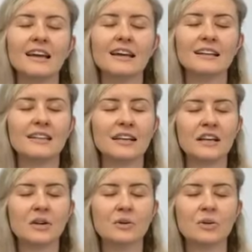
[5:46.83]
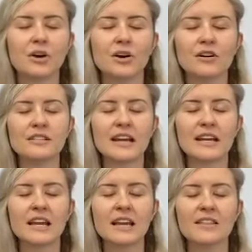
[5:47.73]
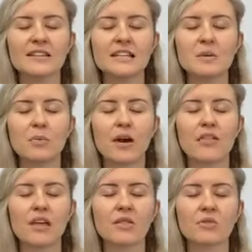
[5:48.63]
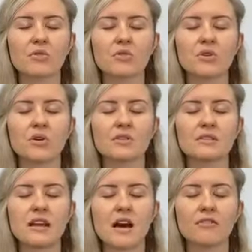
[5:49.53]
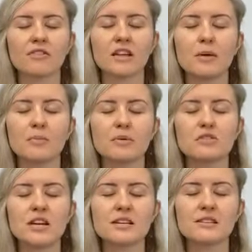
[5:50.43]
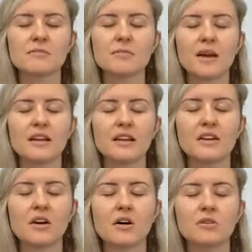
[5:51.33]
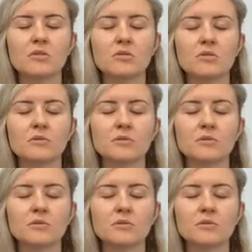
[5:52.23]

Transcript: Letting it all go. Taking another deep breath in through the nose now. Fill up your chest and belly and hold.